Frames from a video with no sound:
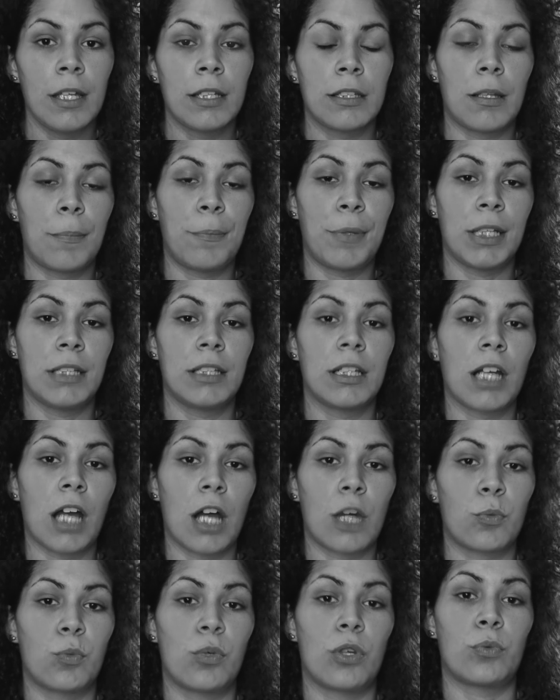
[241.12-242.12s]
depending
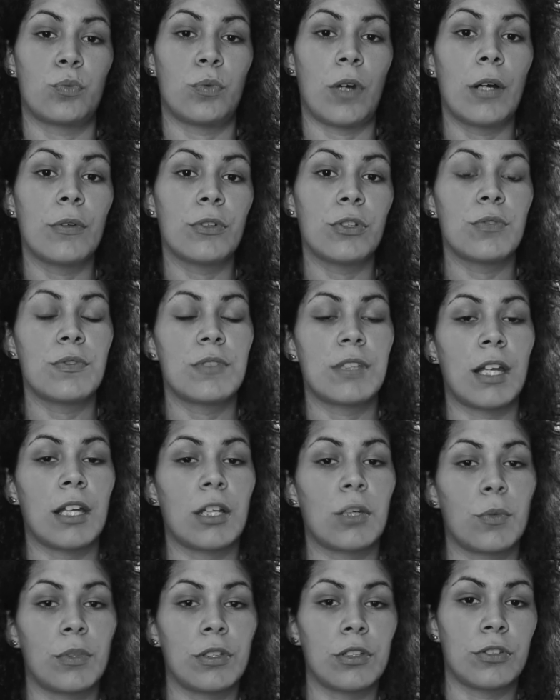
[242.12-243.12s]
on what route you
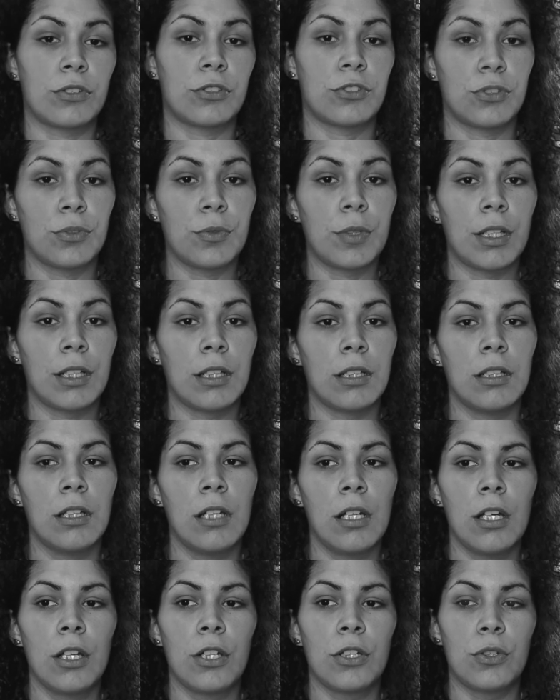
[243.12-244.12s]
take when you're shooting,
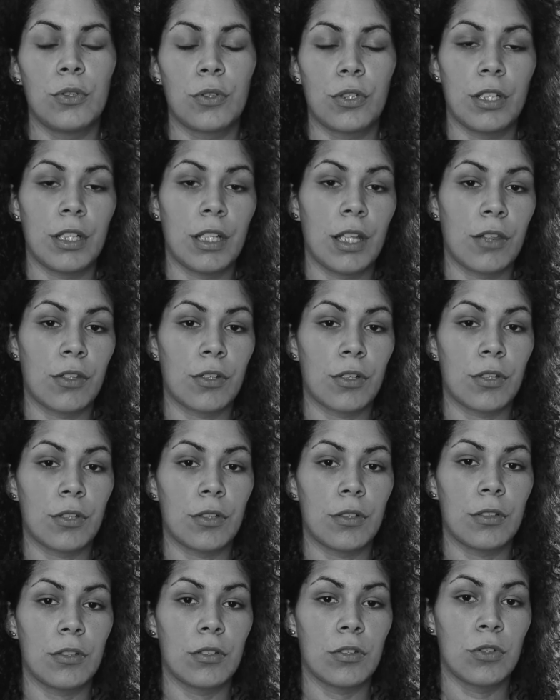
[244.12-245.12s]
you could
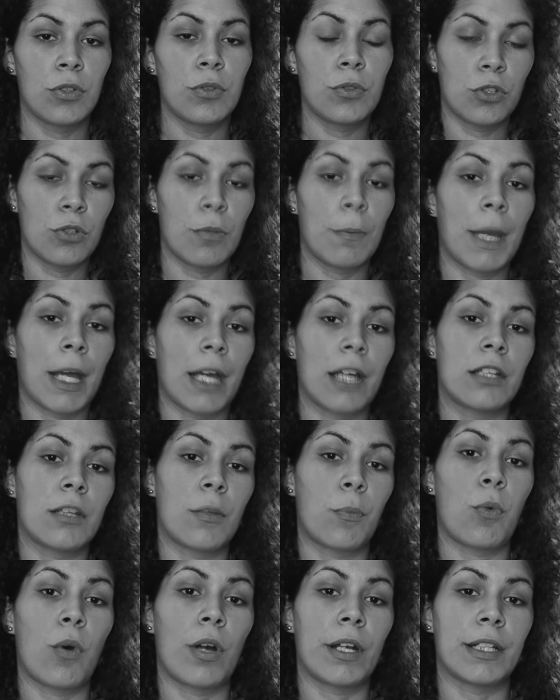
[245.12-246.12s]
you may end
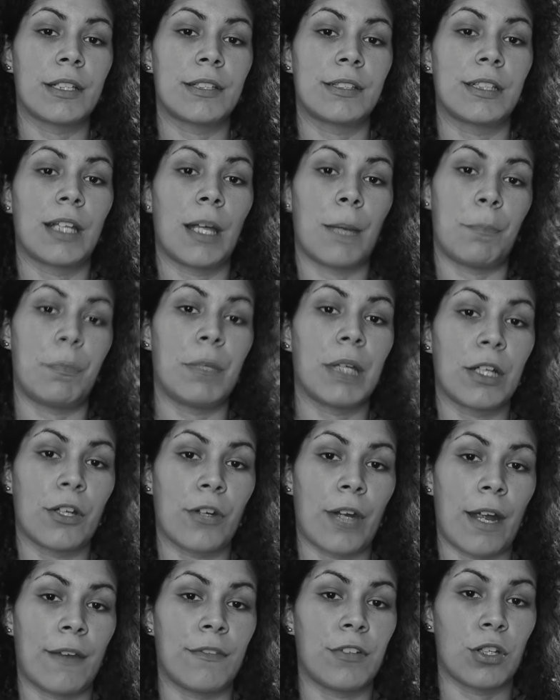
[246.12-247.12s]
up wanting to get bigger,
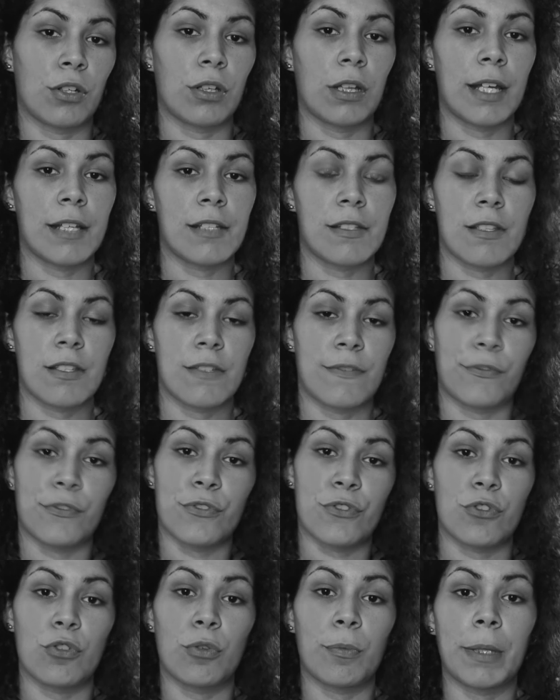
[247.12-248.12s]
heavier lenses for
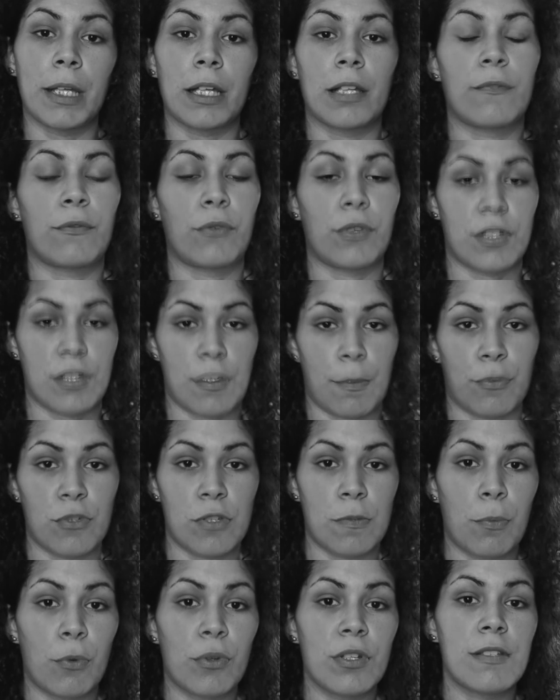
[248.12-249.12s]
zooming, for example,
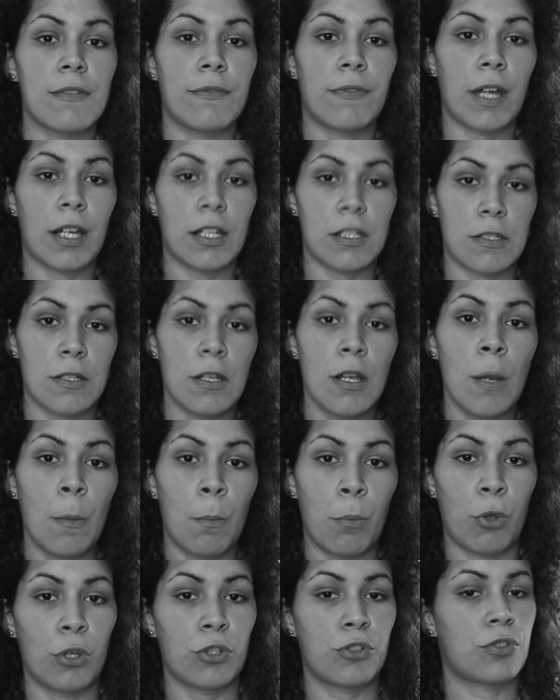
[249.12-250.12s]
sports events,
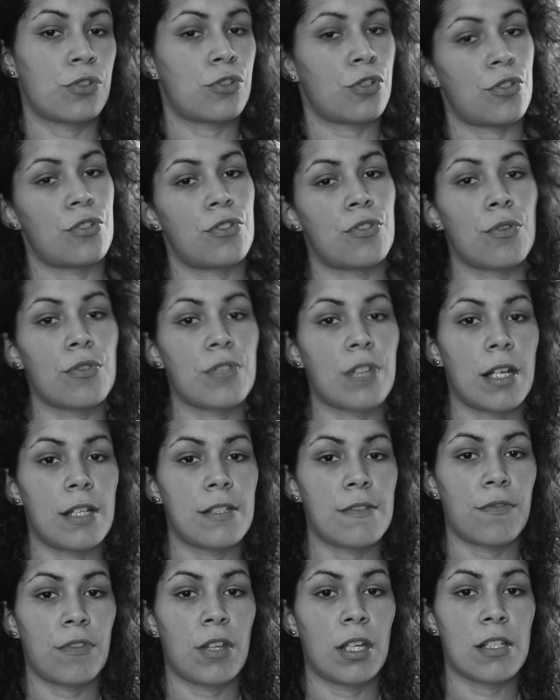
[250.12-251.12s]
portraitures, those kinds
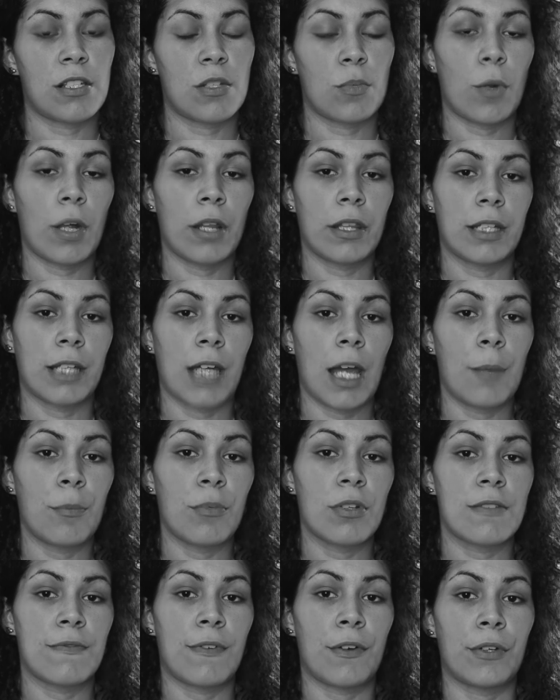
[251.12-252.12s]
of things. And while the
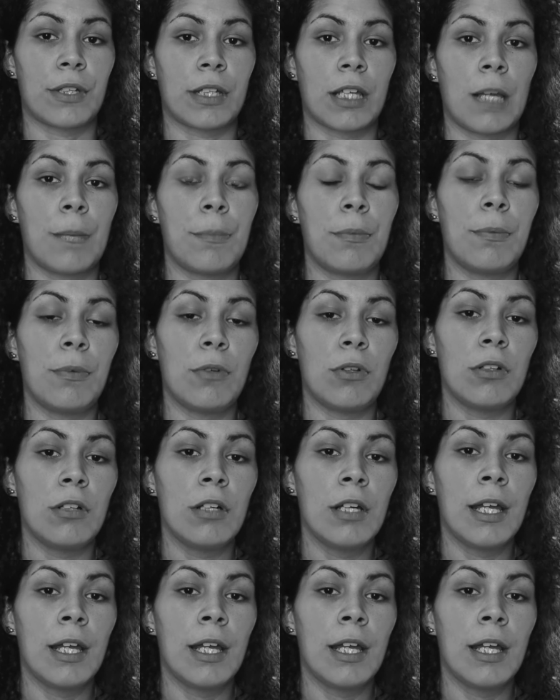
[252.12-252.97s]
camera is very capable,